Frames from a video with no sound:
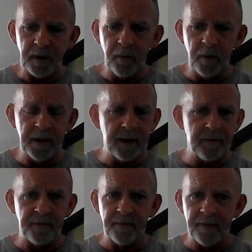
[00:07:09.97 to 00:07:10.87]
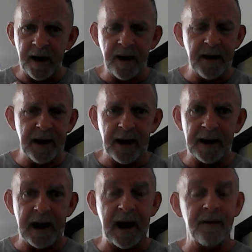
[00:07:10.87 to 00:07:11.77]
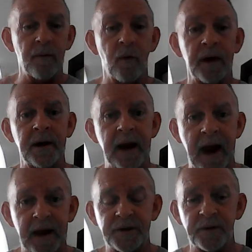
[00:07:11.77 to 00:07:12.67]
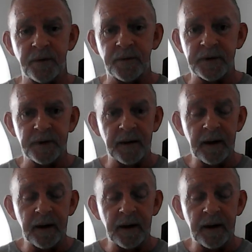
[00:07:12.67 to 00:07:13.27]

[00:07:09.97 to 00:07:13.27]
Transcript: with a very a guy that won the nationals,